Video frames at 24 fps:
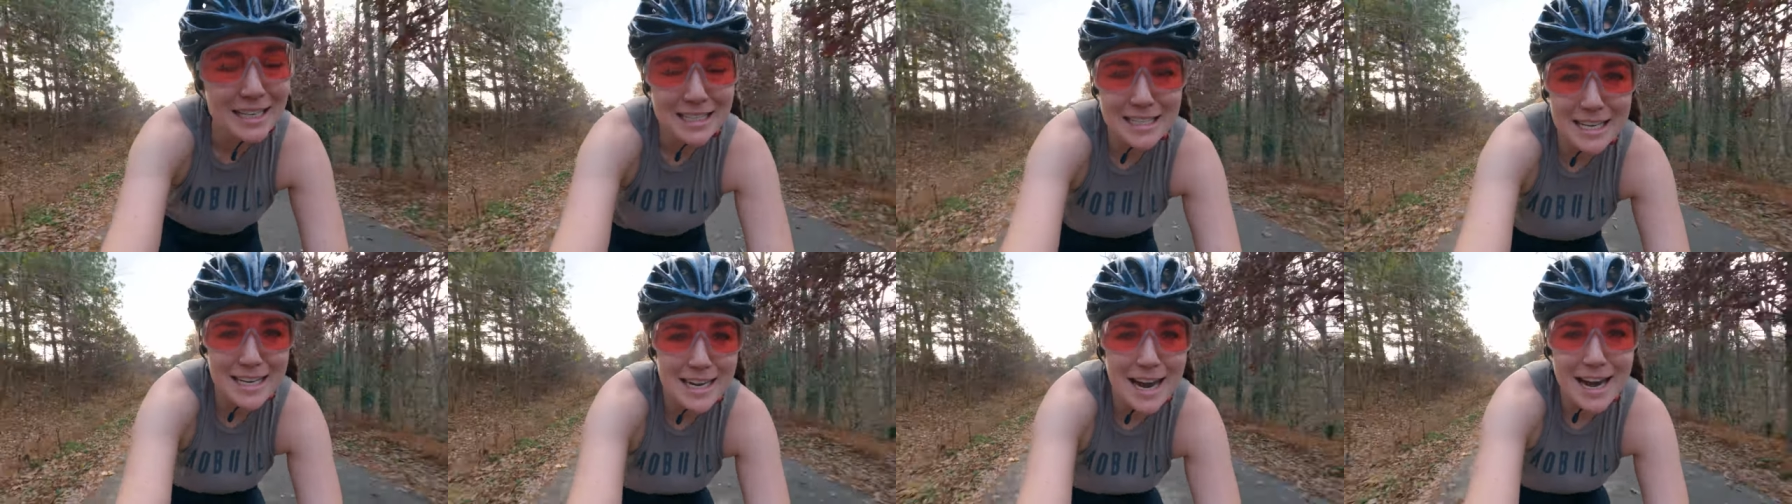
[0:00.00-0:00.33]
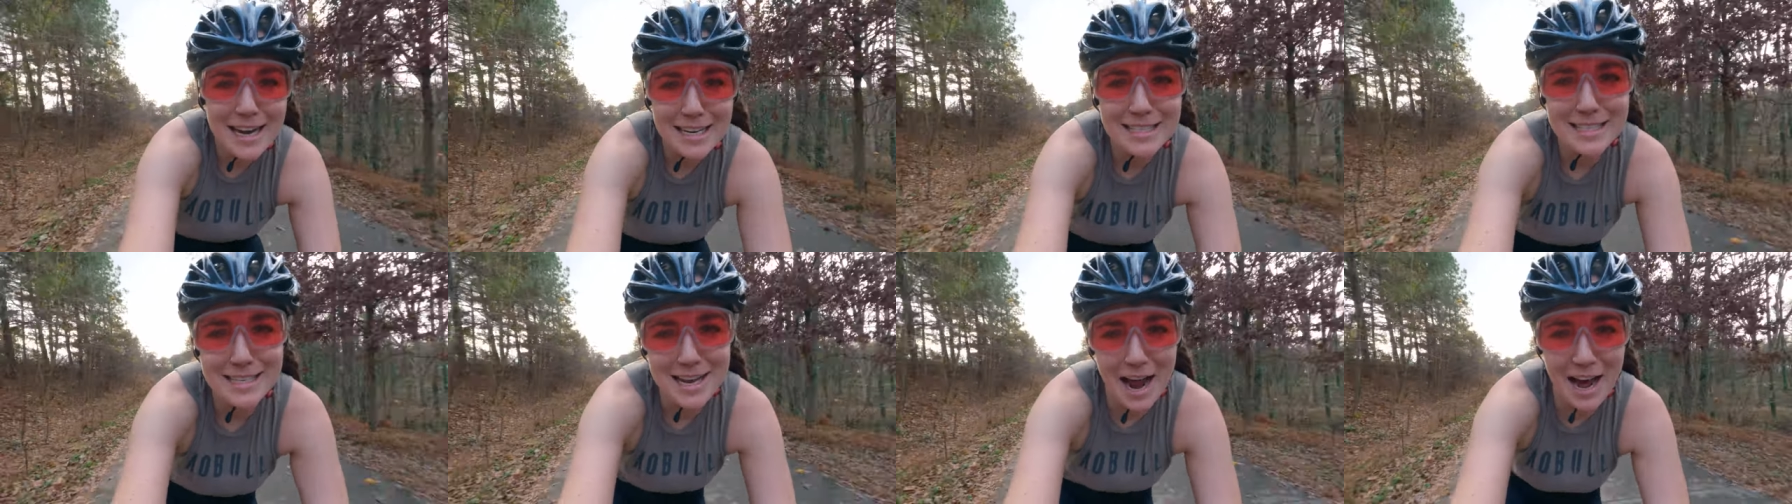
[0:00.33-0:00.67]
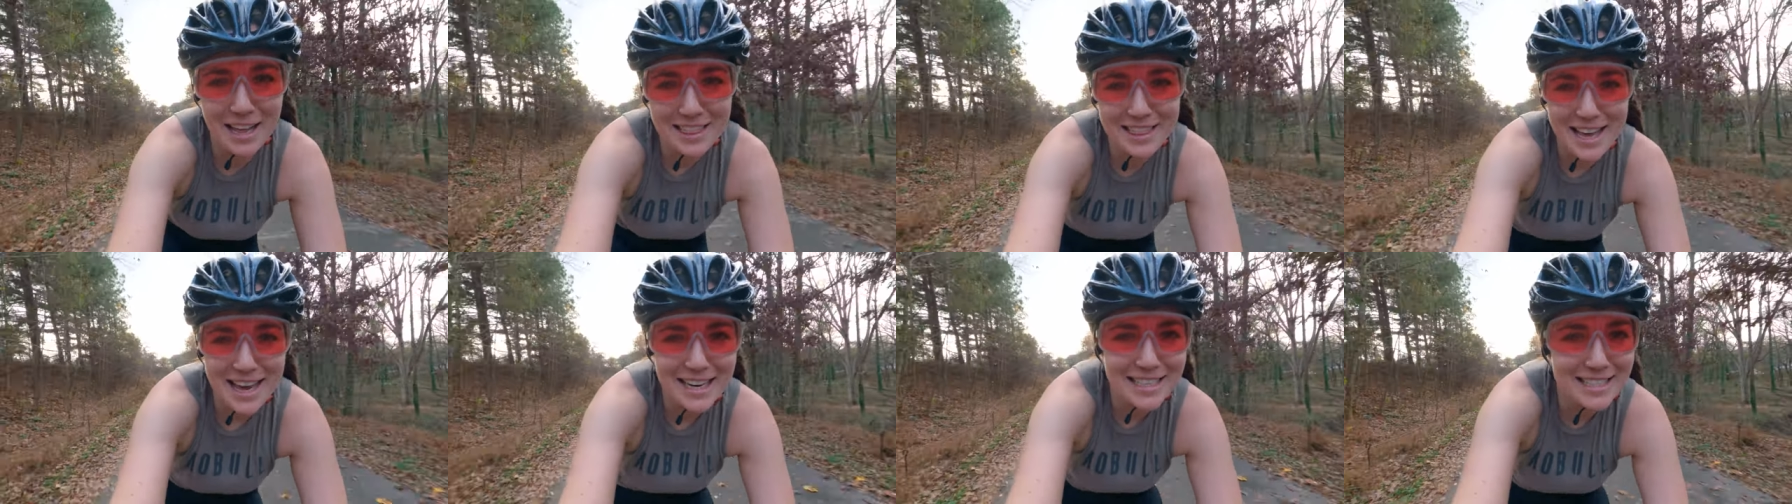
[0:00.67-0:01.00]
today is
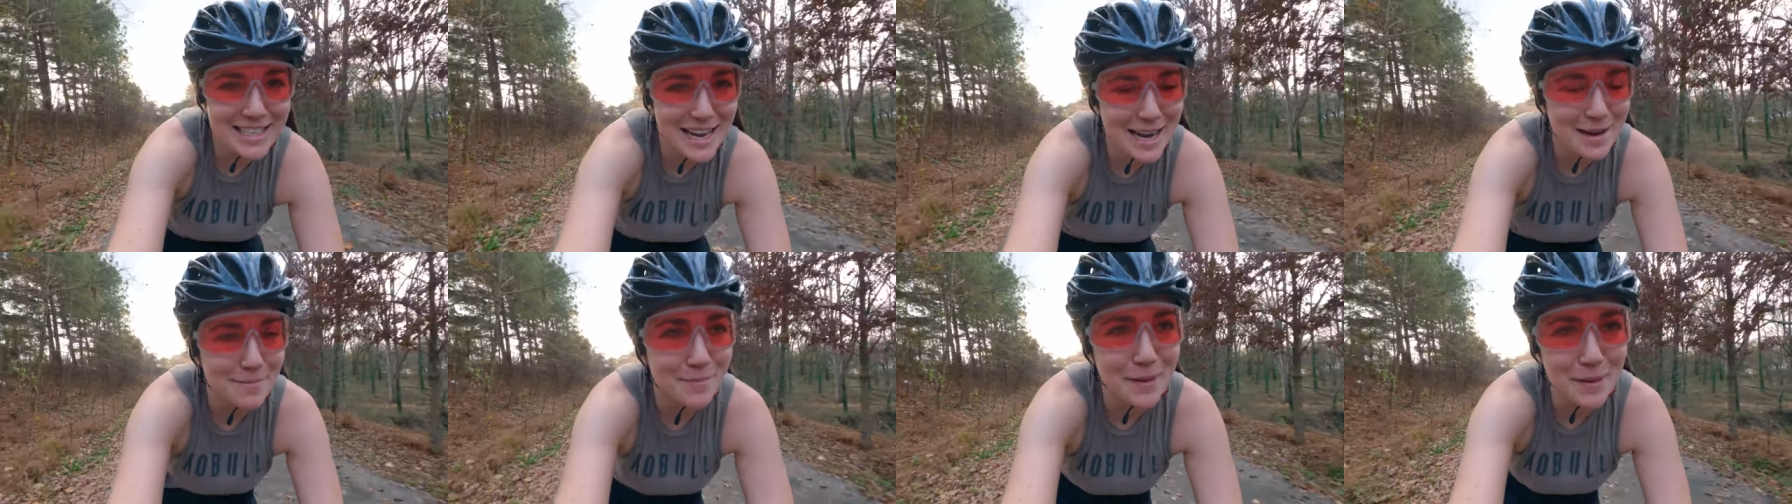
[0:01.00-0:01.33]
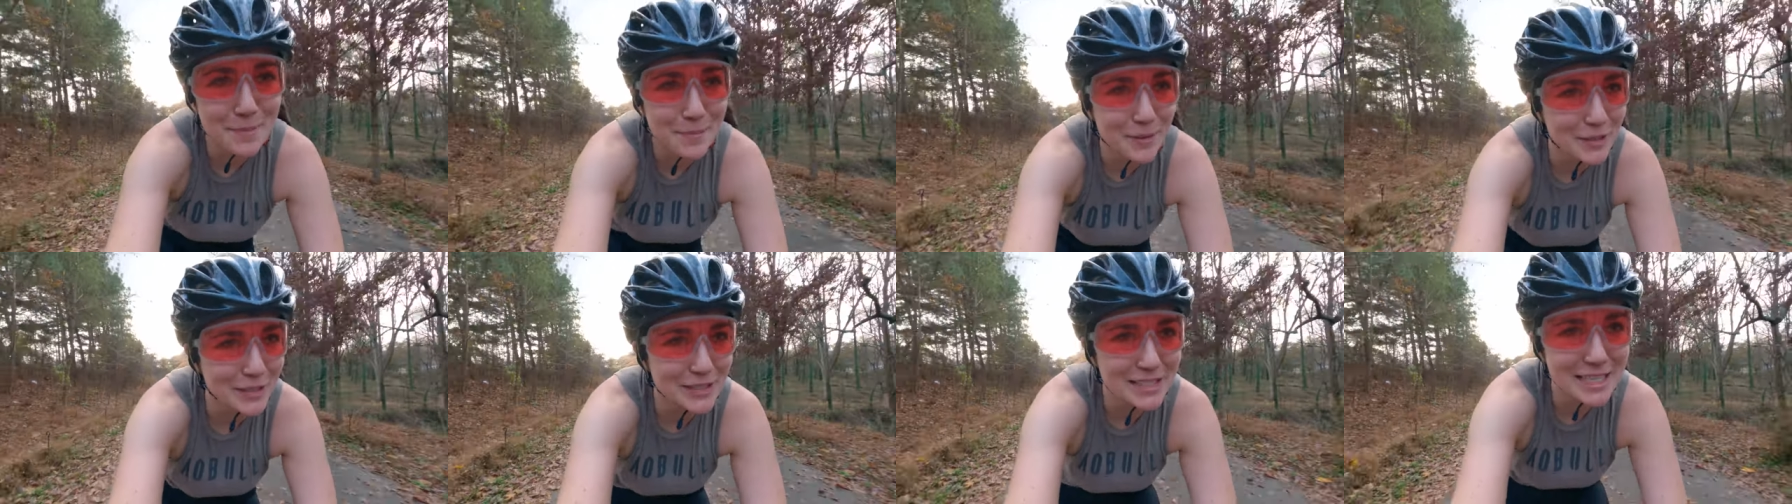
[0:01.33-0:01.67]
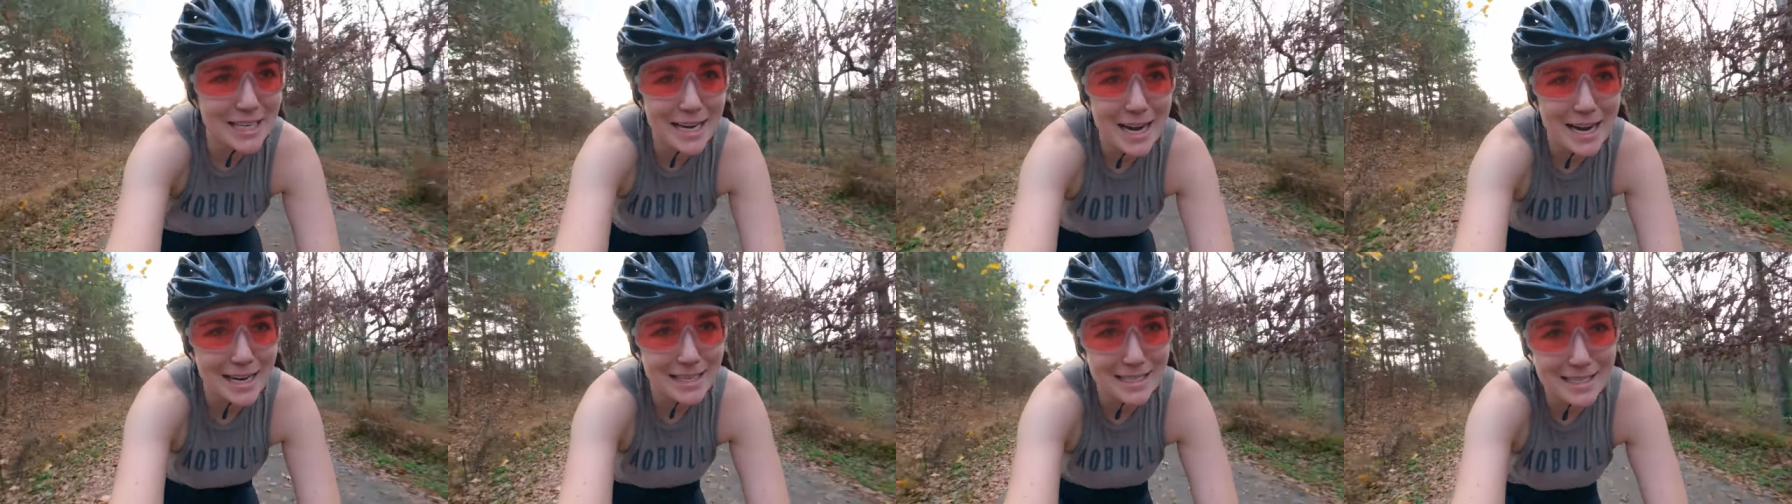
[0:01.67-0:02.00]
not that day, people.
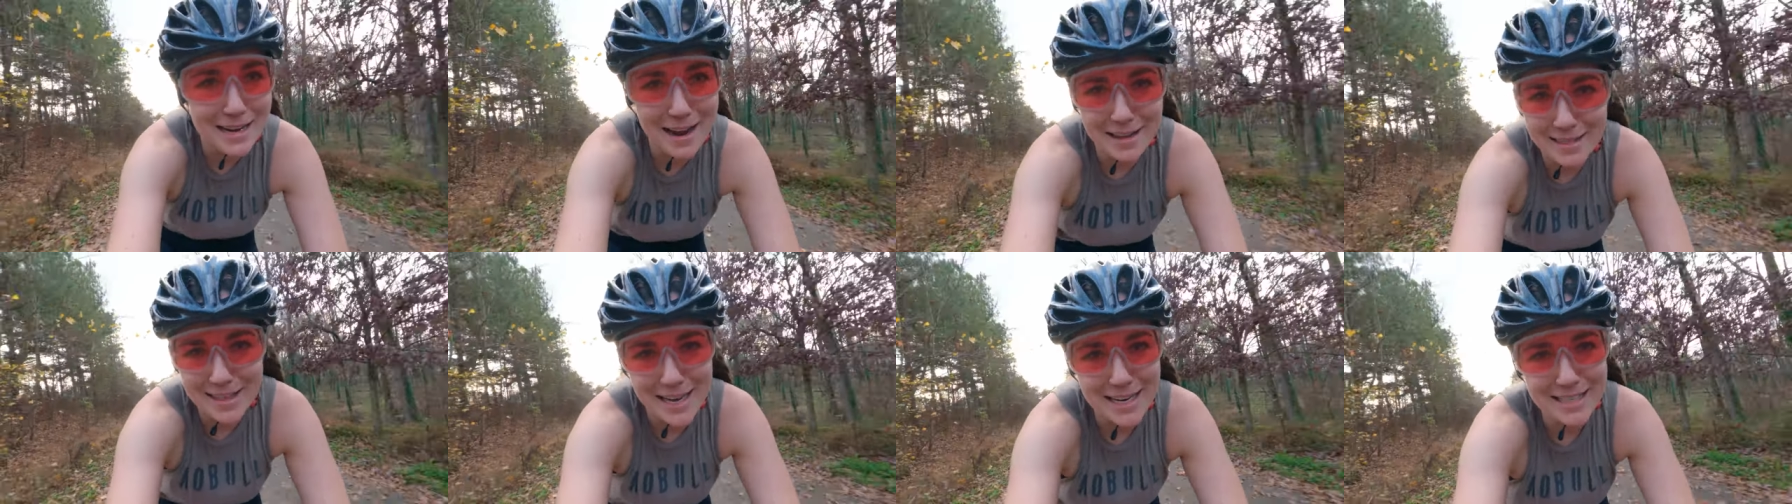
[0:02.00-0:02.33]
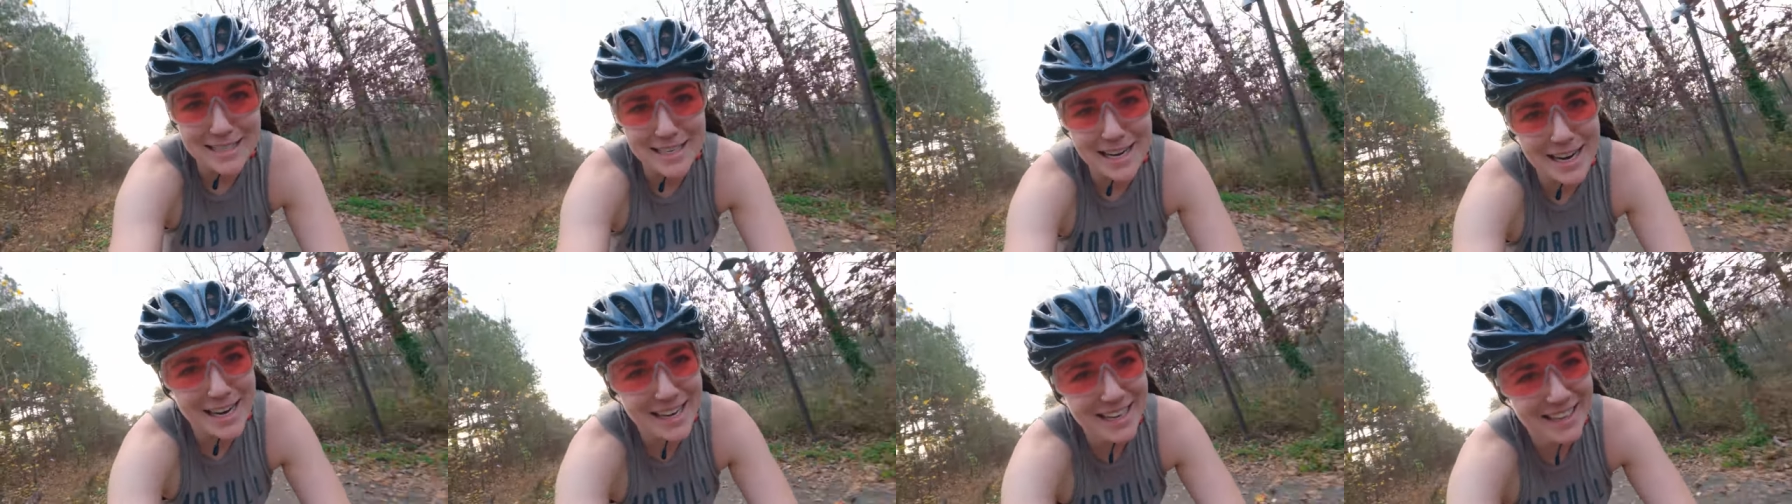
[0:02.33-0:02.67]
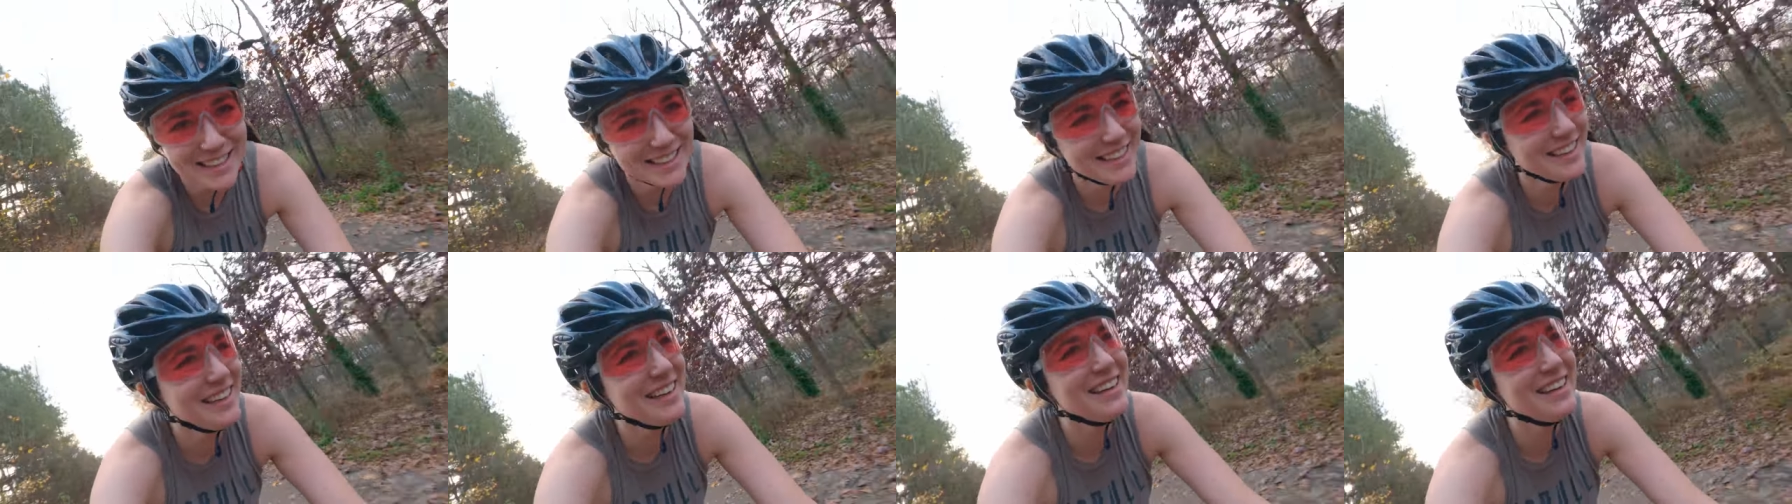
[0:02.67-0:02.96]
Today is not that day.